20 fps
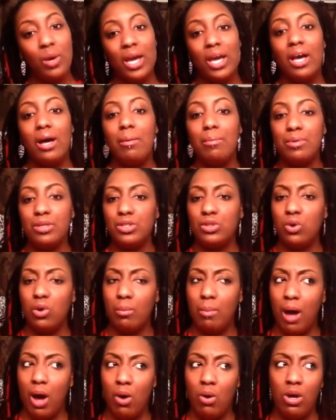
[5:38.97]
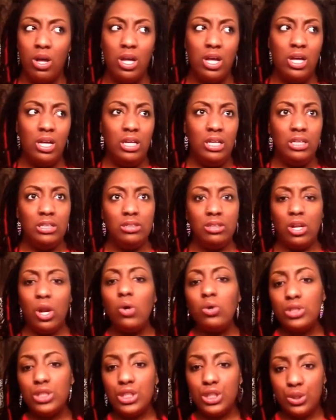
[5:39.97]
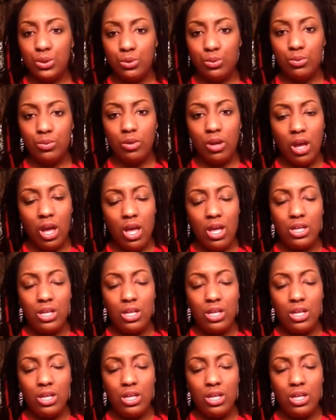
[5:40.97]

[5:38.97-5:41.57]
wake up until about close to noon.